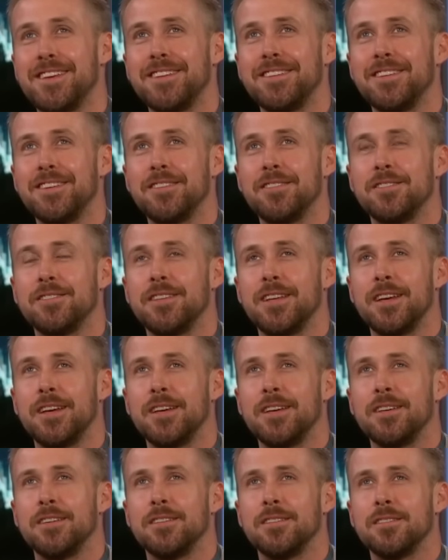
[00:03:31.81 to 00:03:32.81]
said the other
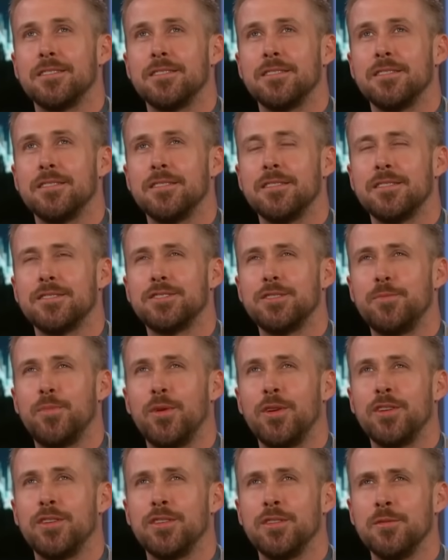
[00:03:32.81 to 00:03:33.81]
day, she
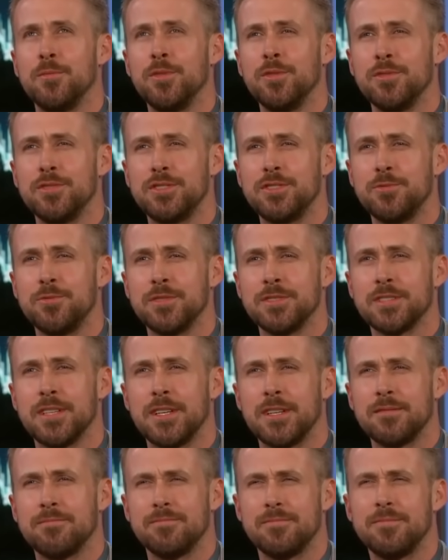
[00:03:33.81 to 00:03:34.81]
pointed to the moon. She was
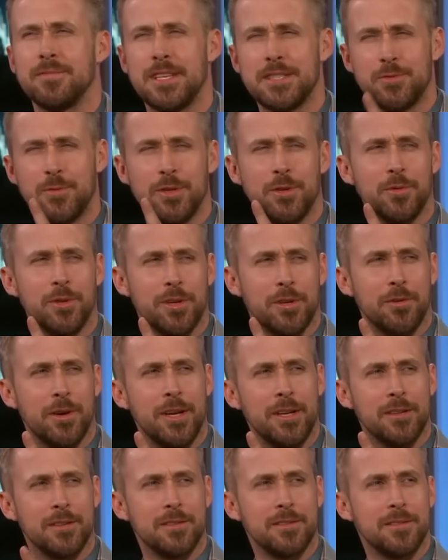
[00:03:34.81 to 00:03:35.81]
like, that's where you work,
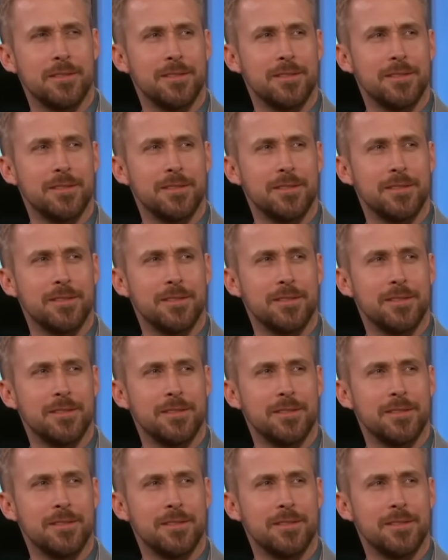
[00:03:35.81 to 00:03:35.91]
right?